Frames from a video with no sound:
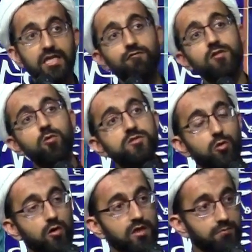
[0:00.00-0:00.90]
even though it was
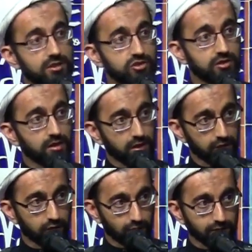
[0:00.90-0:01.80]
already mentioned
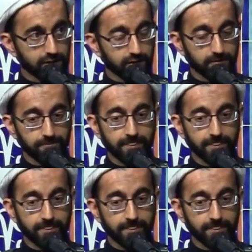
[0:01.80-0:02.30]
earlier.